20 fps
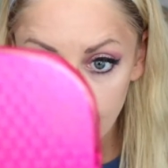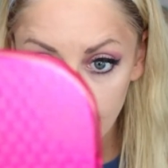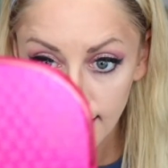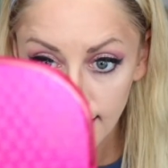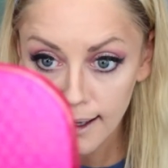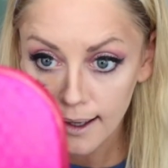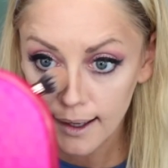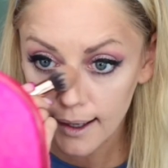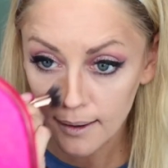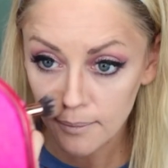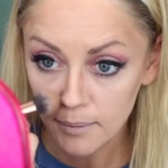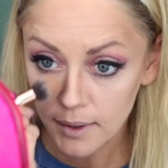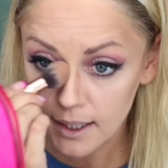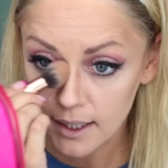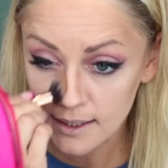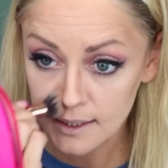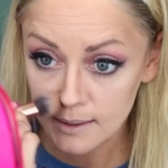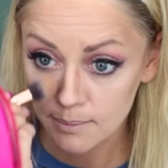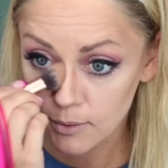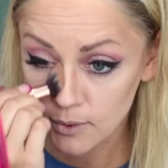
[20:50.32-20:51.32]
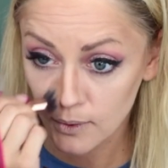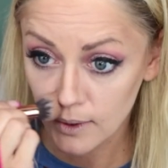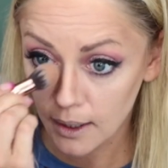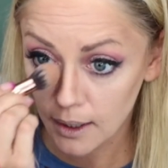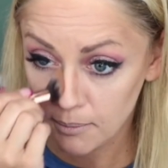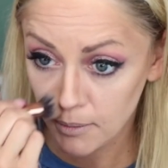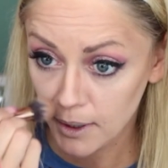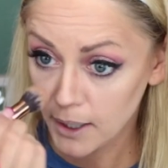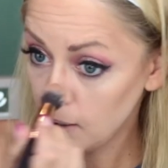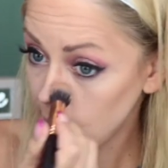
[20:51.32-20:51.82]
okay, I'm gonna smooth
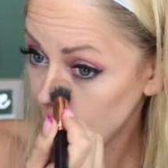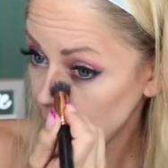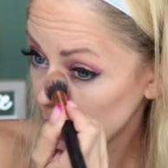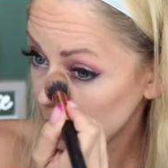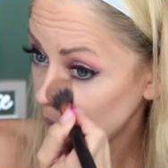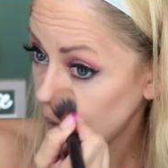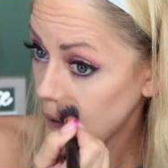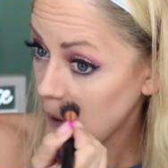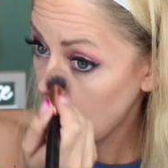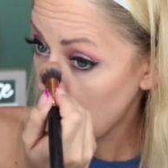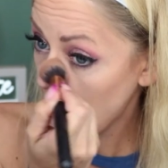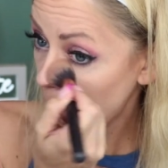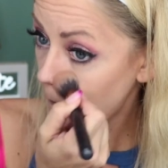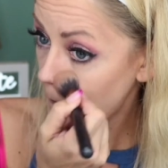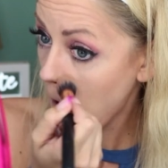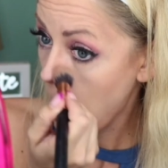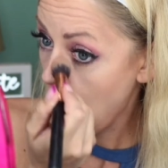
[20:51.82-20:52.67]
out my nose now.